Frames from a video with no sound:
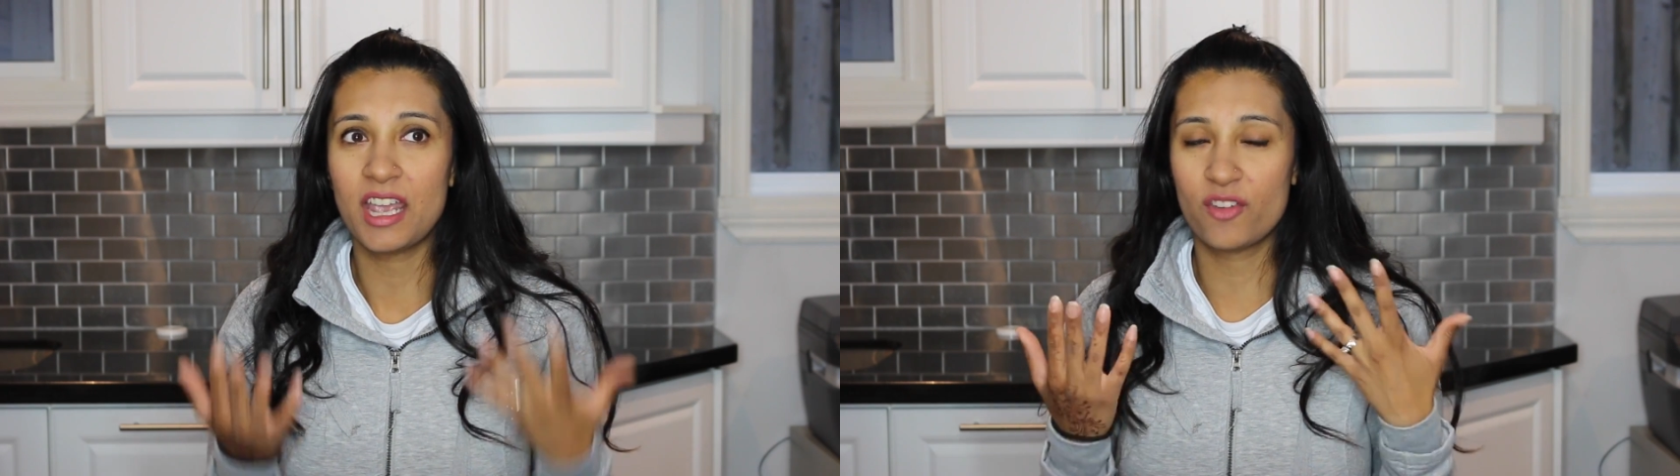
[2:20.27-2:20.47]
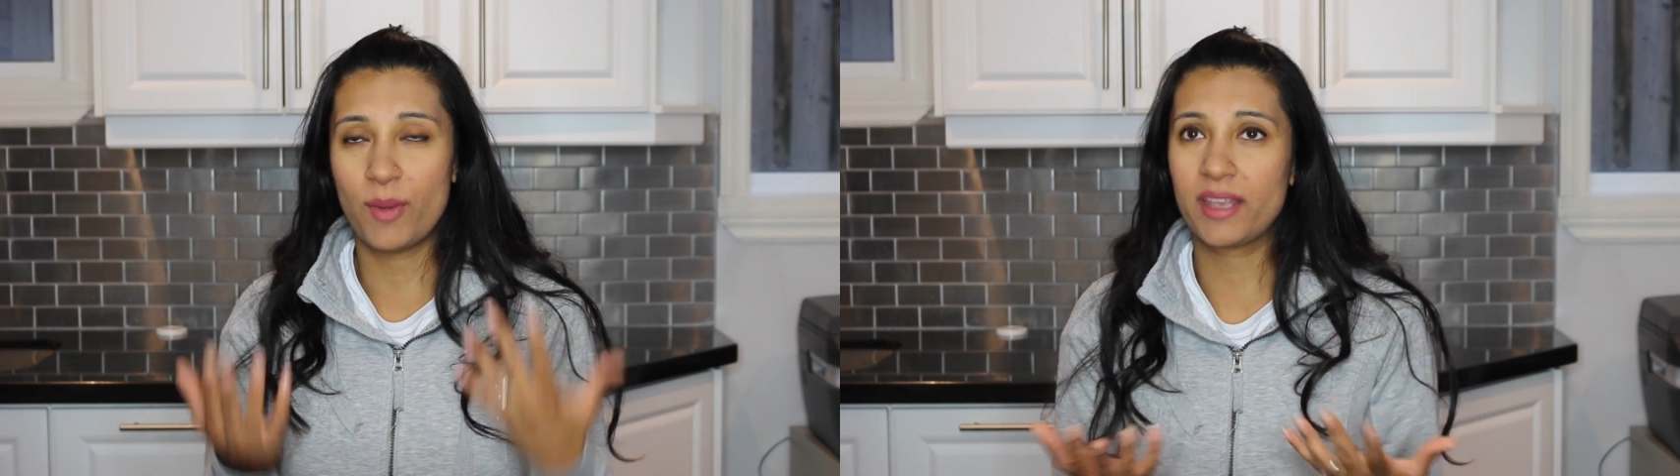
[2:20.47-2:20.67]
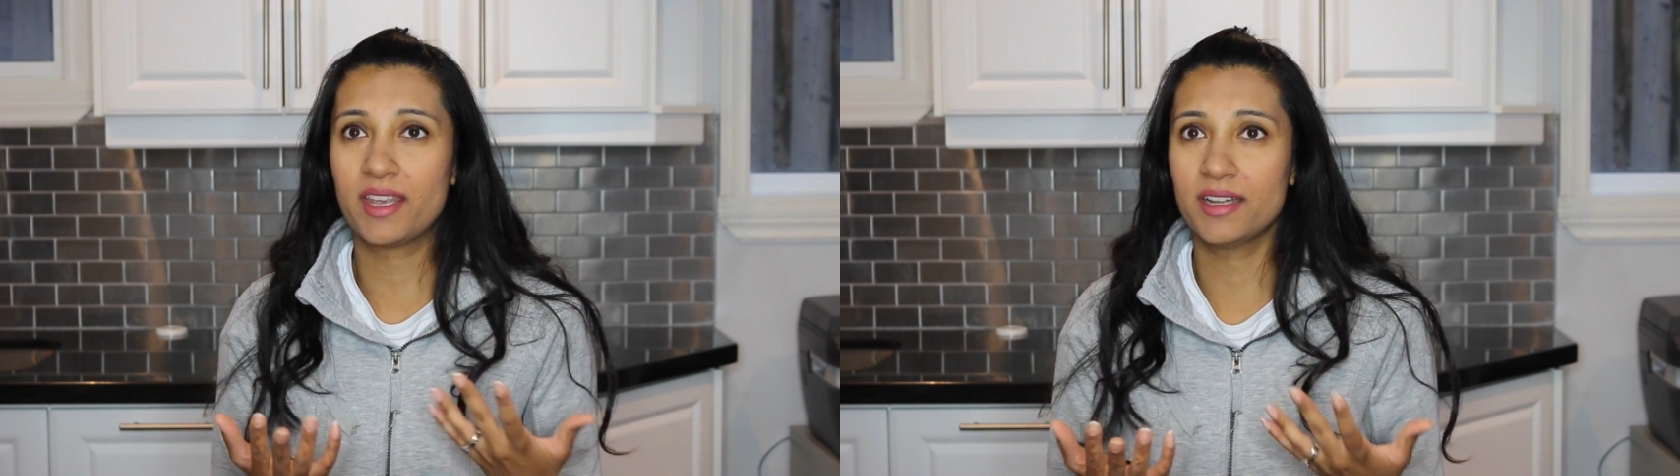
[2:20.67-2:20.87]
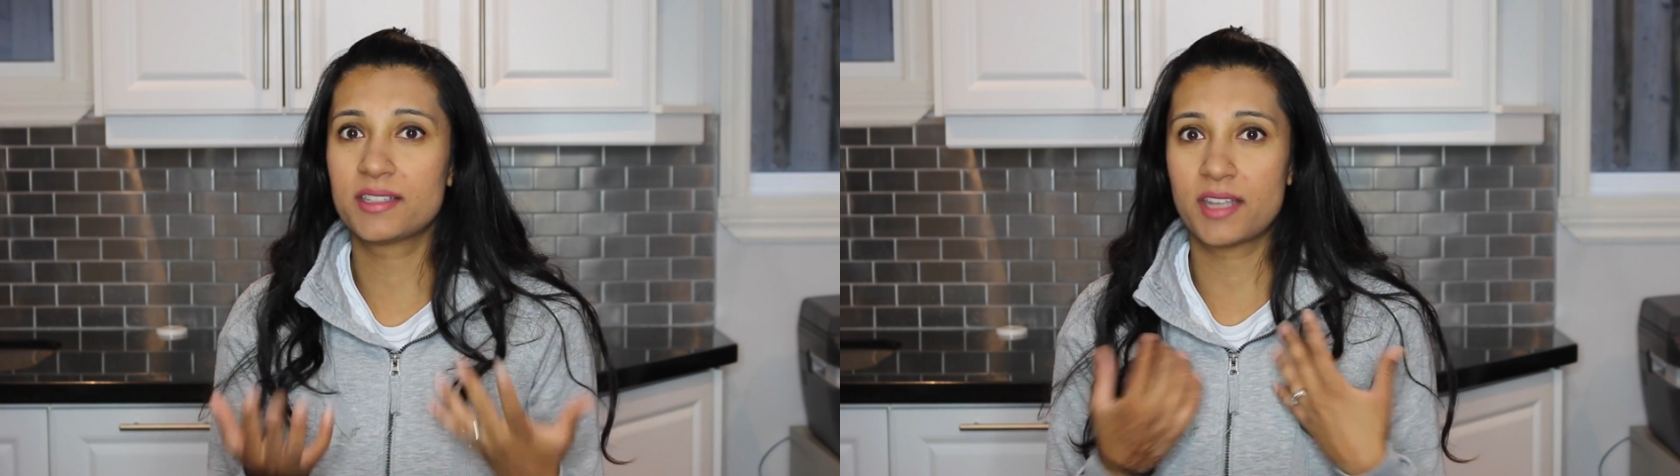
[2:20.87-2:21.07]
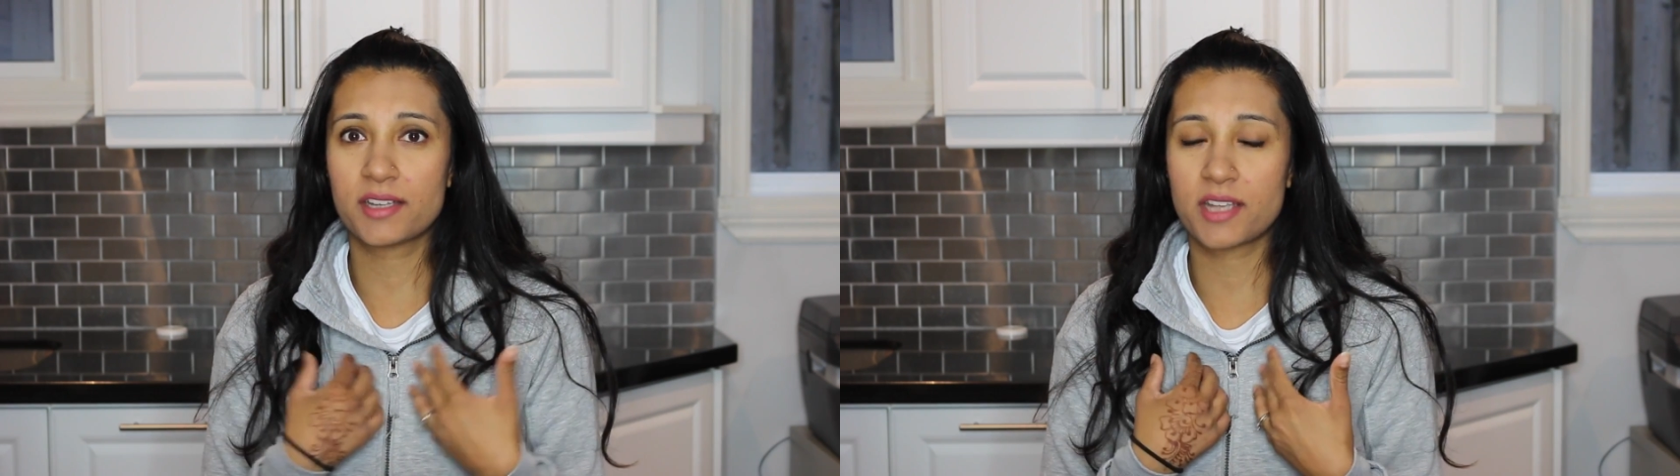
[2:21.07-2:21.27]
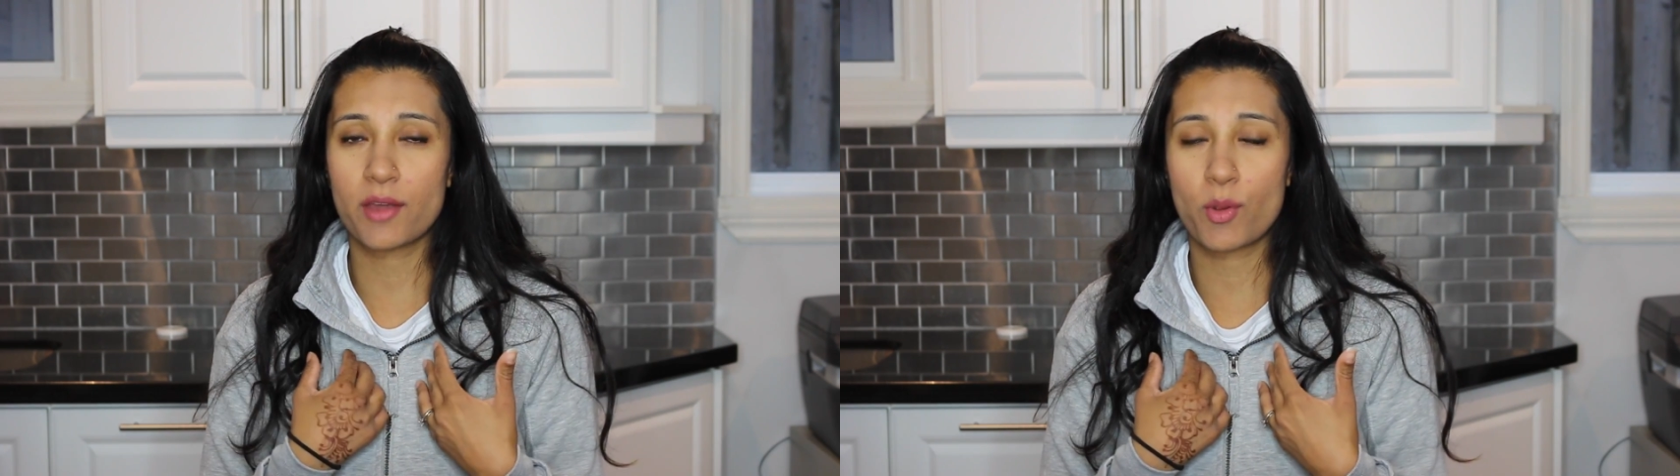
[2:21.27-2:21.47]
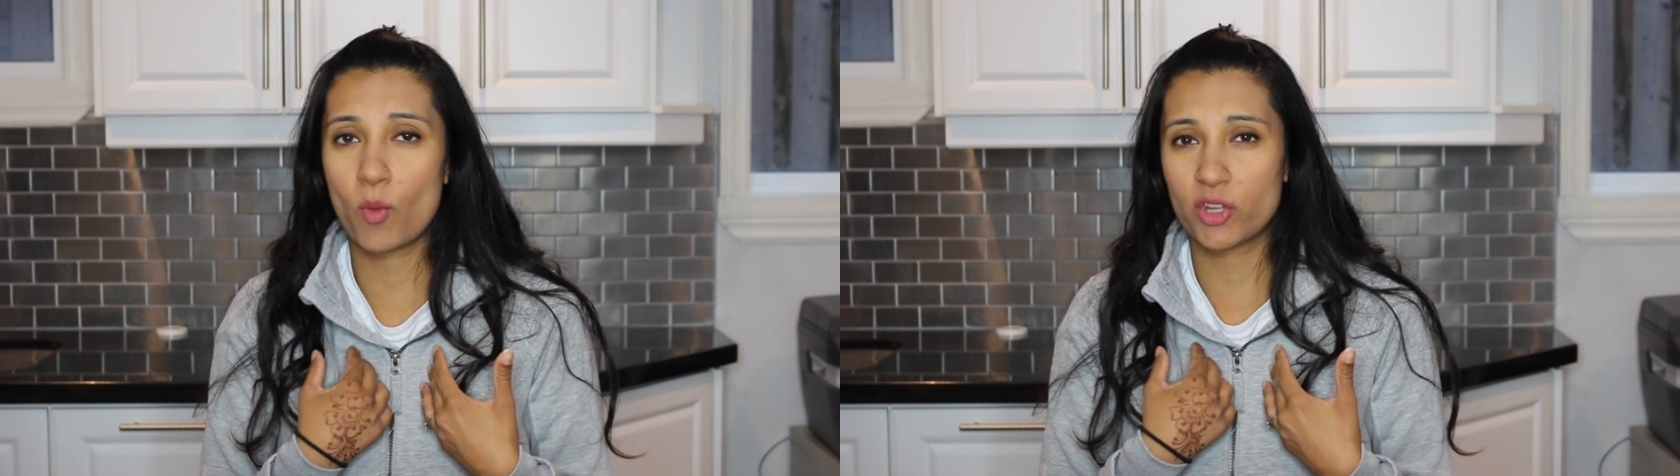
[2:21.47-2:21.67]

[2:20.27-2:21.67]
if my kids sat down and